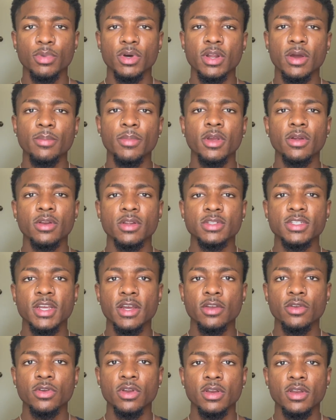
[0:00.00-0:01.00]
But I'm here to
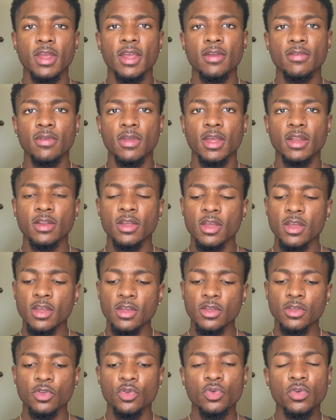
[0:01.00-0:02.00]
tell you today that
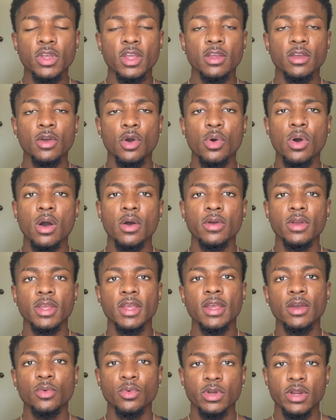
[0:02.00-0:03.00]
you can go out and
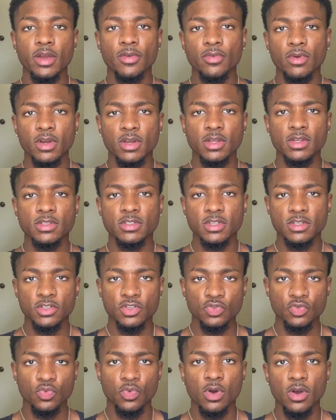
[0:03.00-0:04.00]
get whatever it is that
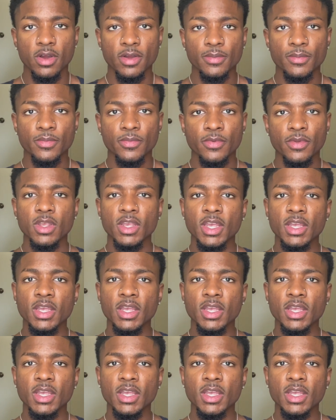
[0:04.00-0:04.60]
you want.